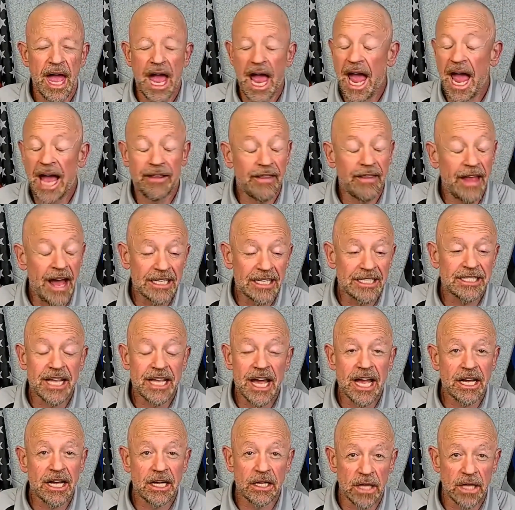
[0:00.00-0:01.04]
And that's
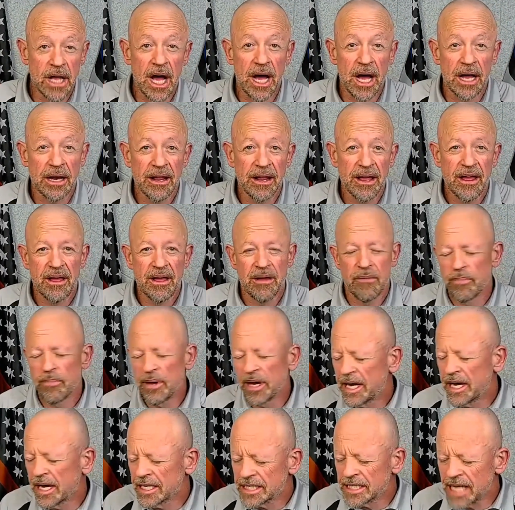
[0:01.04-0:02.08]
saying a lot
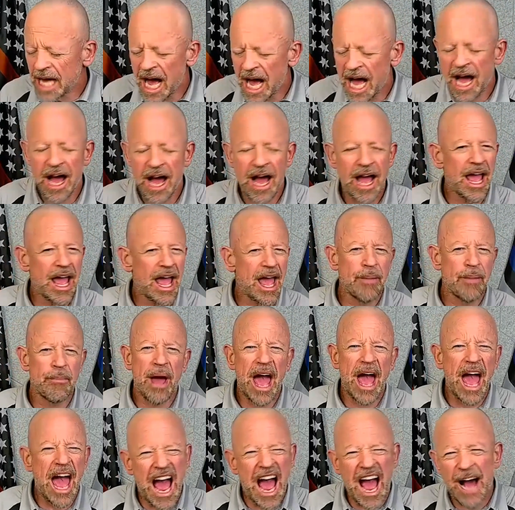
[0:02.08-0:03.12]
because I am
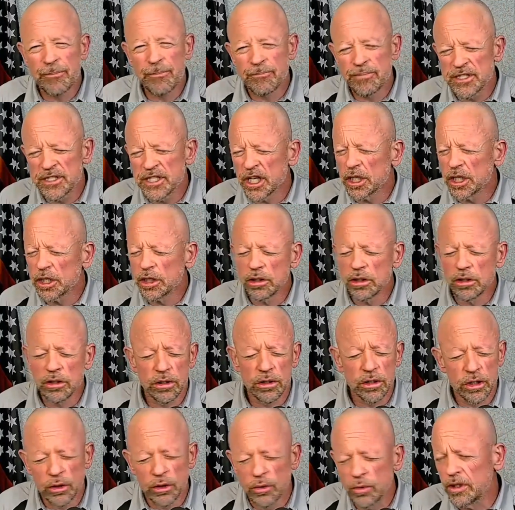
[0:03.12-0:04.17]

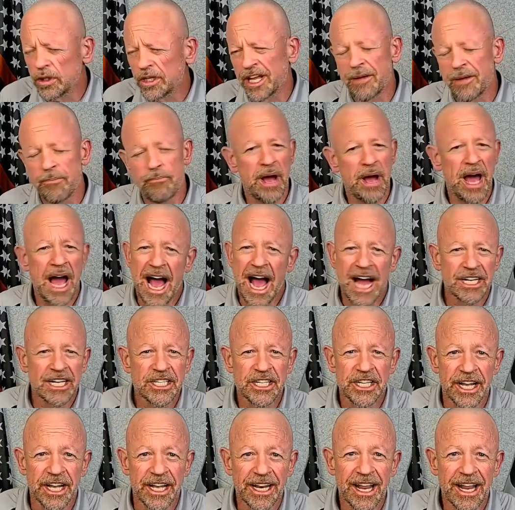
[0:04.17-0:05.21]
absolutely
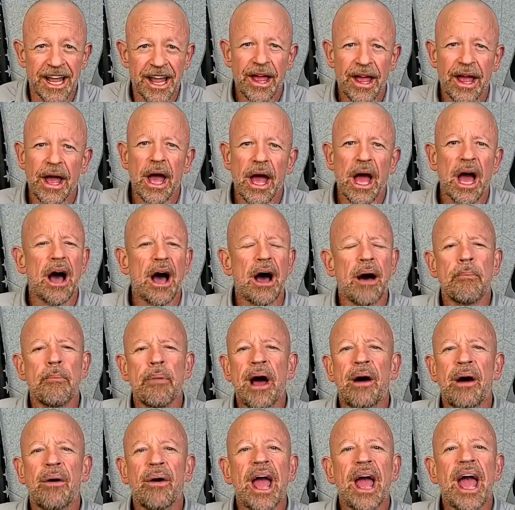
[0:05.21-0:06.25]
passionate
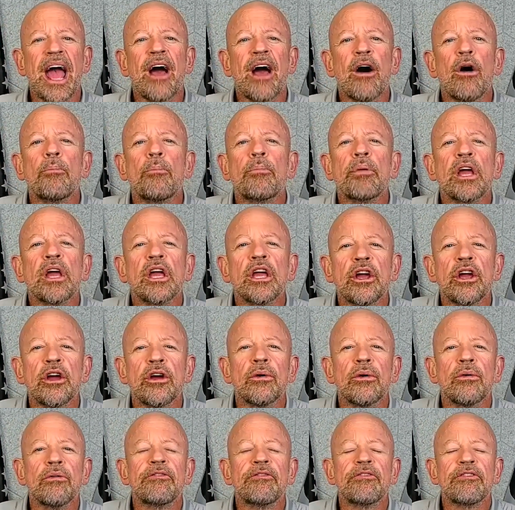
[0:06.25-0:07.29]
about helping
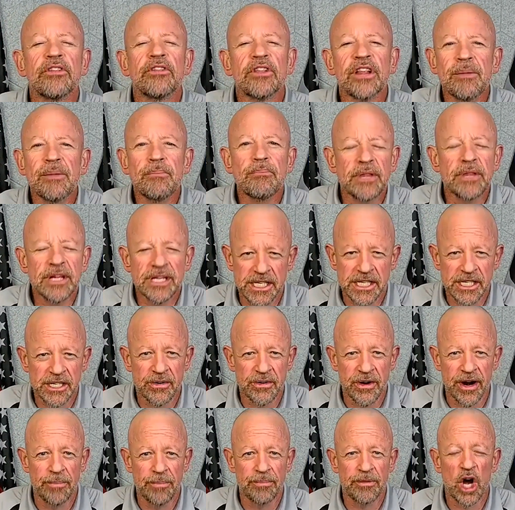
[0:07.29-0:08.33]
you flip the
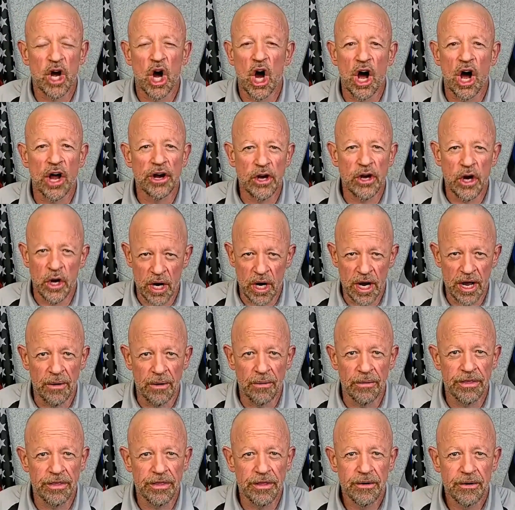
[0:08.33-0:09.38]
script on your
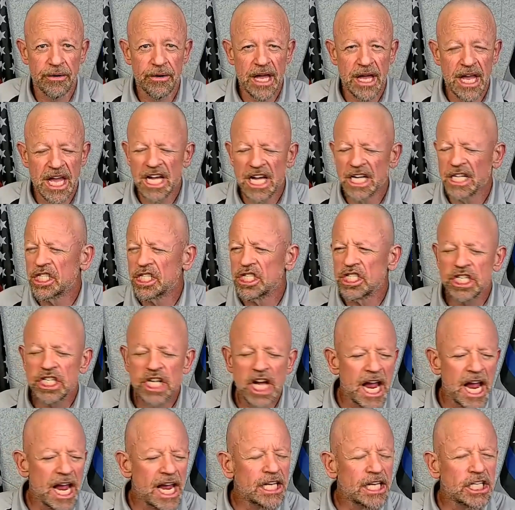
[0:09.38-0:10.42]
health,
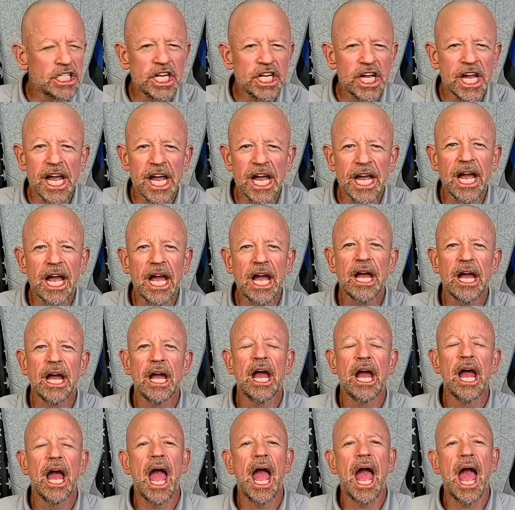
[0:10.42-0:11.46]
changing
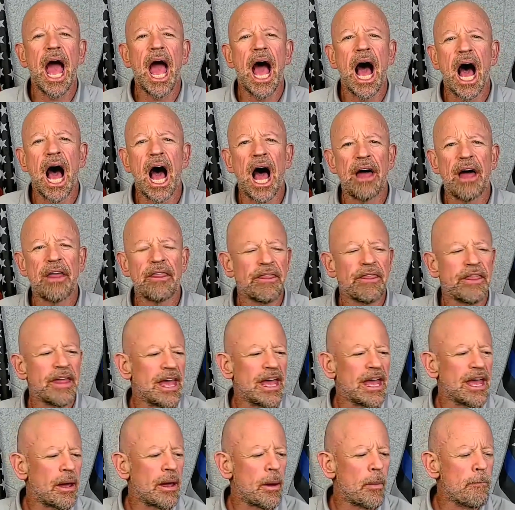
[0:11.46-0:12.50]

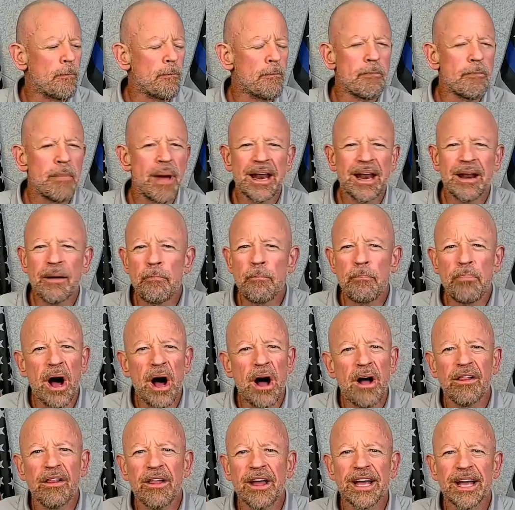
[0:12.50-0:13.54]
the
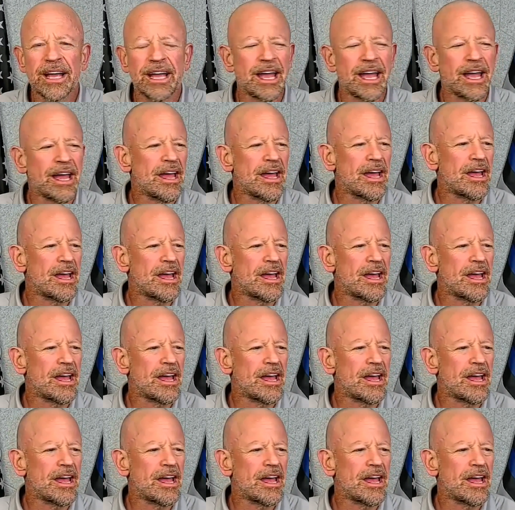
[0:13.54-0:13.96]
metabolic